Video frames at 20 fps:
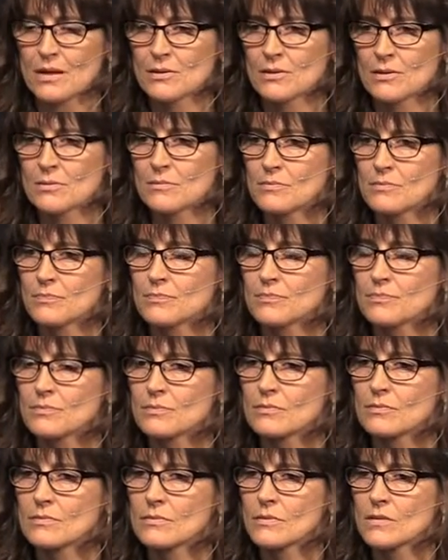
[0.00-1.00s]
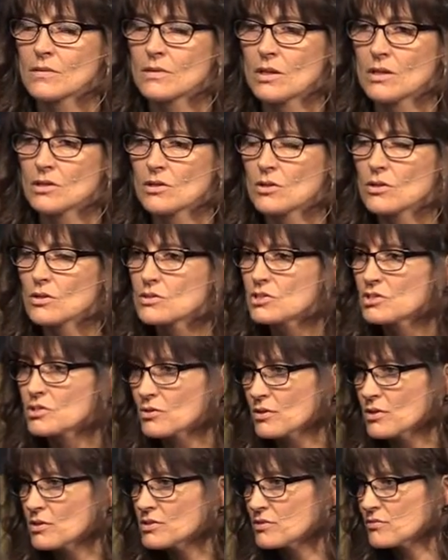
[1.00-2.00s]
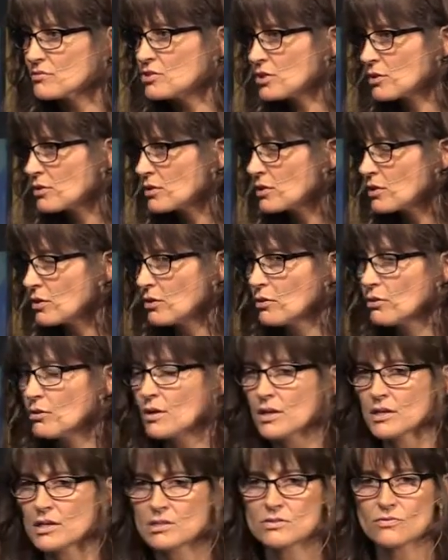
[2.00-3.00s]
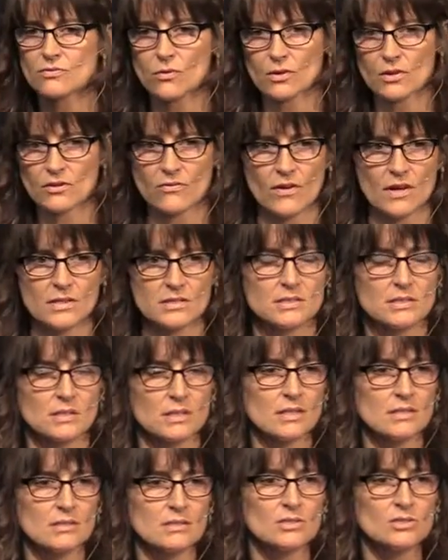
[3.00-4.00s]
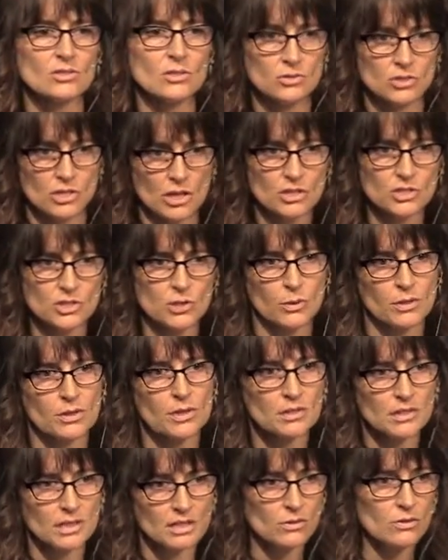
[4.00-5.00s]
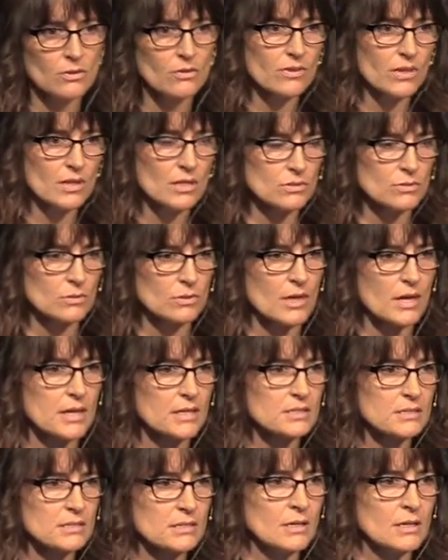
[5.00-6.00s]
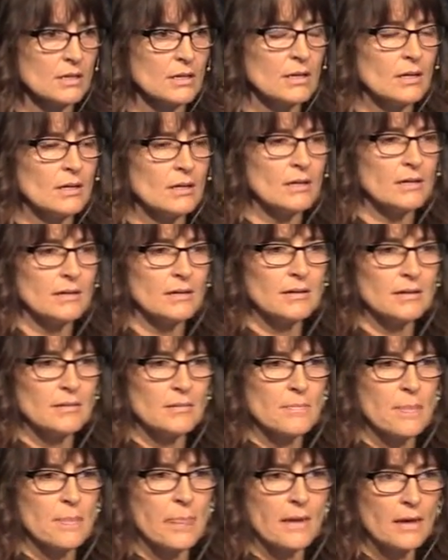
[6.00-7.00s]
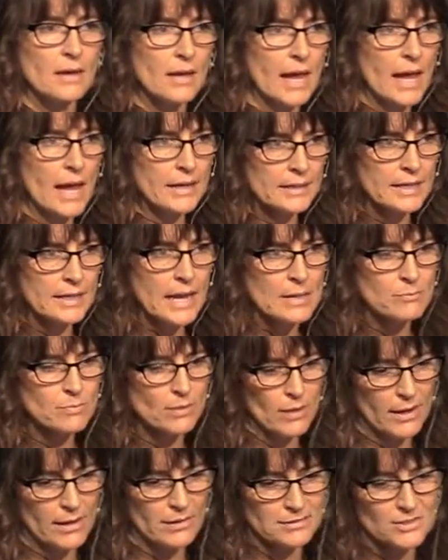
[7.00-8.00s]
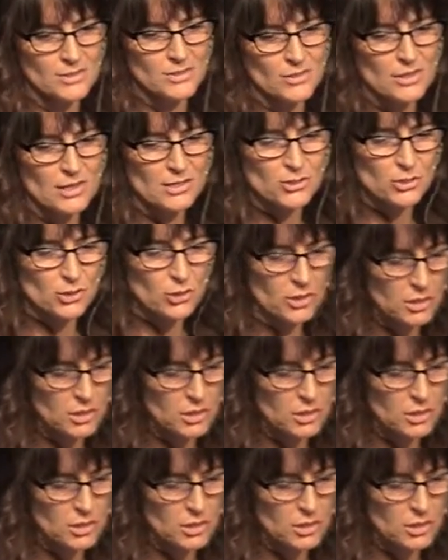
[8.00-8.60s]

Um, they had heard stories of Jericho and its fortified cities, and so Joshua, the leader of the Israelites, uh, had a game plan. So let's